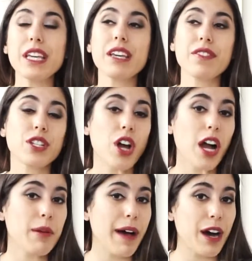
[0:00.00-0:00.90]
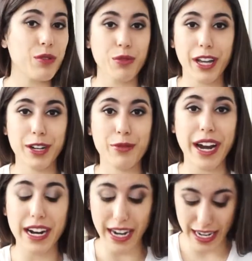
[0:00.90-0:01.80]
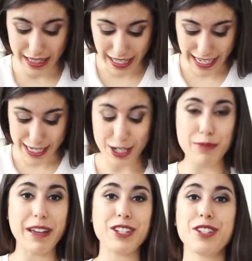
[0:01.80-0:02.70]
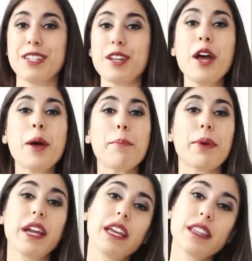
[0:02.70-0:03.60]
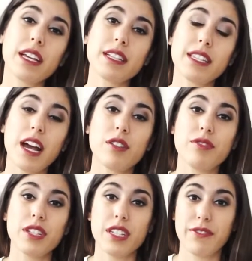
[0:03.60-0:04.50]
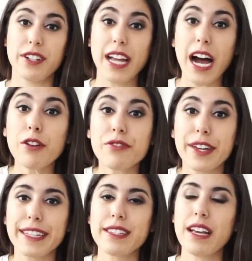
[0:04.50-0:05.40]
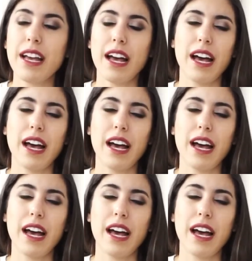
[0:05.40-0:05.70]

We even talk about what you're wearing, like I just mentioned, breaking things down of the different outfits.